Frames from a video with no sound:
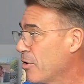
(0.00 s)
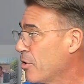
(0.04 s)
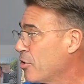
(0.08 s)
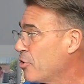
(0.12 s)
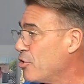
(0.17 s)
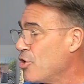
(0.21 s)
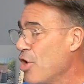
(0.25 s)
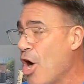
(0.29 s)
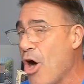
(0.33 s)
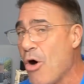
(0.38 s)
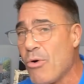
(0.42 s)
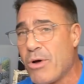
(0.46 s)

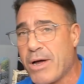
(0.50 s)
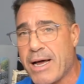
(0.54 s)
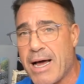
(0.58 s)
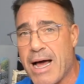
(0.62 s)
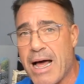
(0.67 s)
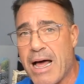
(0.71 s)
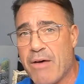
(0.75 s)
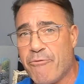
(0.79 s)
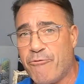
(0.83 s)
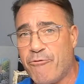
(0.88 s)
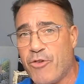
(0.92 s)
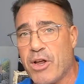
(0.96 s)
No
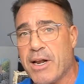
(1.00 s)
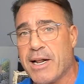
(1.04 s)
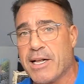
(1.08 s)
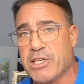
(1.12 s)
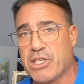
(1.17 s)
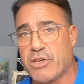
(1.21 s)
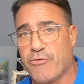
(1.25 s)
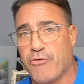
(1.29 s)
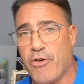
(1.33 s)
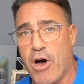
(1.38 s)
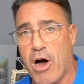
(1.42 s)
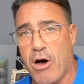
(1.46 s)

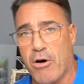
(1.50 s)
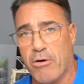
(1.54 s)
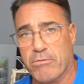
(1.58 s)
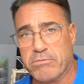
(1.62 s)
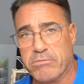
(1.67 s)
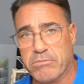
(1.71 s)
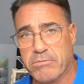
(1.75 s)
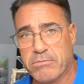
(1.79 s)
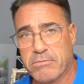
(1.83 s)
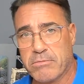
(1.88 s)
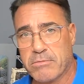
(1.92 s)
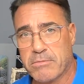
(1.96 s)
confidence vote.
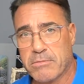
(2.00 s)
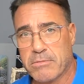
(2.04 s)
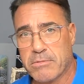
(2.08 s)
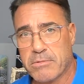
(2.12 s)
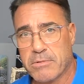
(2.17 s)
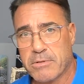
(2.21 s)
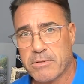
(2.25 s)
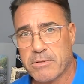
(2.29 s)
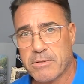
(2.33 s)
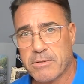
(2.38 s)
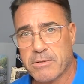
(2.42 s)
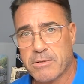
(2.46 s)

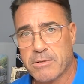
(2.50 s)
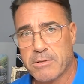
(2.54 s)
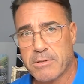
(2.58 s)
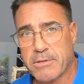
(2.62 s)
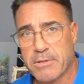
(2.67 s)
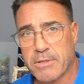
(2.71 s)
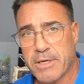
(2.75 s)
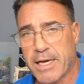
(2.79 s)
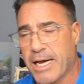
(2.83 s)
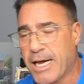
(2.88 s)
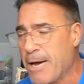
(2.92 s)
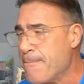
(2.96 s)

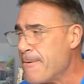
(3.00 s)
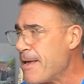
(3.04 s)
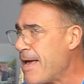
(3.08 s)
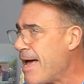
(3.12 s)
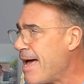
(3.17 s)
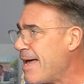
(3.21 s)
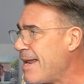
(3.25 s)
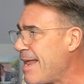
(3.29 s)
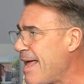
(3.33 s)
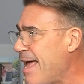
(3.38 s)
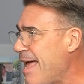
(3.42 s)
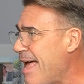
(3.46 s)
It could be
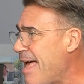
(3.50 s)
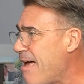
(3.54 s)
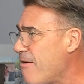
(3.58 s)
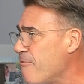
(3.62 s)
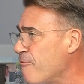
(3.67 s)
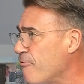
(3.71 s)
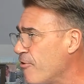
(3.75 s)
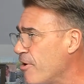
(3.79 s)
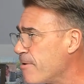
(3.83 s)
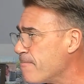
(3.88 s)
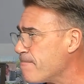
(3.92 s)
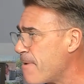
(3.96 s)
on
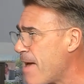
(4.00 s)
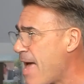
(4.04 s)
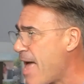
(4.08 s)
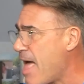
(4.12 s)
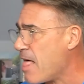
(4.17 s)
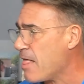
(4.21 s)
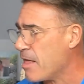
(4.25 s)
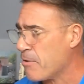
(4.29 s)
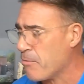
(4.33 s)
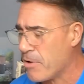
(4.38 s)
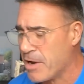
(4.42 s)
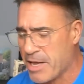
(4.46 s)
every
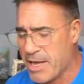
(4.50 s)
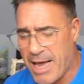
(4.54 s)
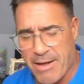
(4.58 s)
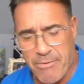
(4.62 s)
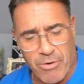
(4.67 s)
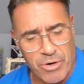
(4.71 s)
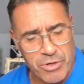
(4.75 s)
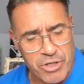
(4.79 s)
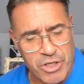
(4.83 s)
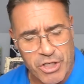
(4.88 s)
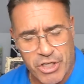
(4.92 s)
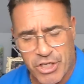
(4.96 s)
ballot where you have,
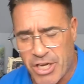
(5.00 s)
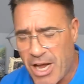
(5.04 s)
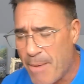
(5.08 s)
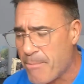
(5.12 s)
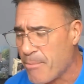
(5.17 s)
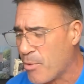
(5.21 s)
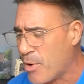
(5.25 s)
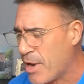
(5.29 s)
or something,